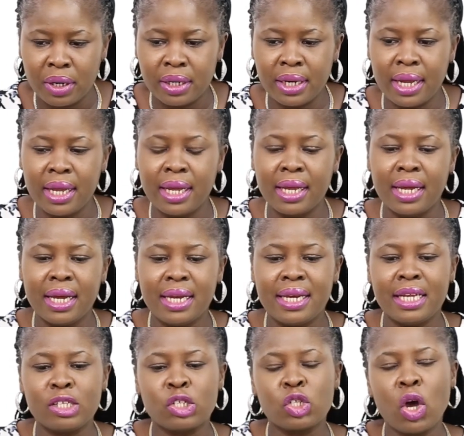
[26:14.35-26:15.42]
They
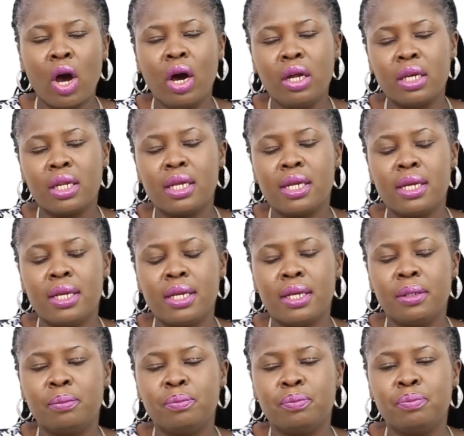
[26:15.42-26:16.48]
saw
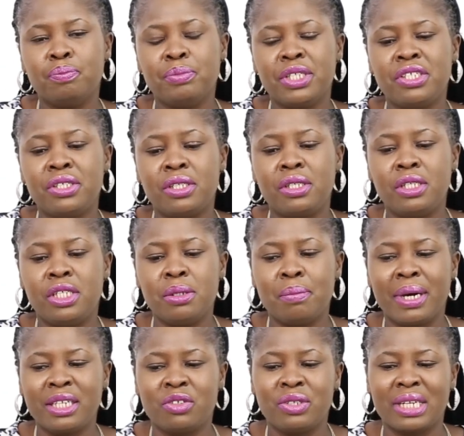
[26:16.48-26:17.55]
the BCG
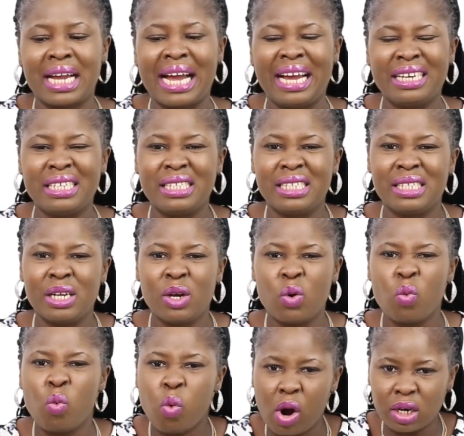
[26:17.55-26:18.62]
matrix and
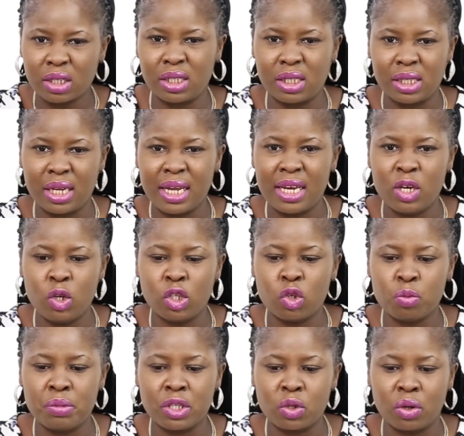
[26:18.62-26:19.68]
worked a
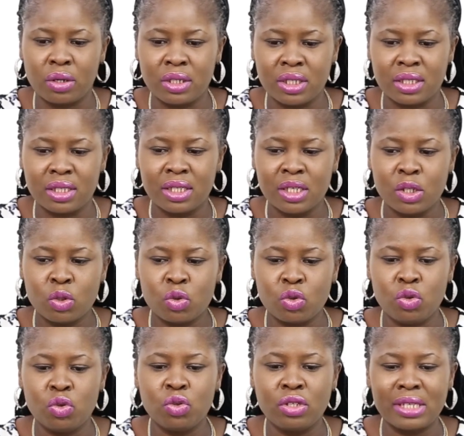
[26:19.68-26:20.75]
little bit on it to
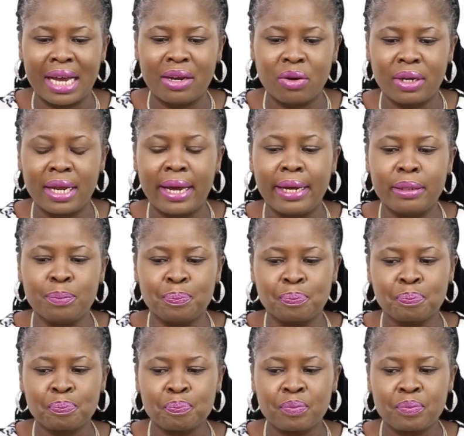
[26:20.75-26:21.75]
use another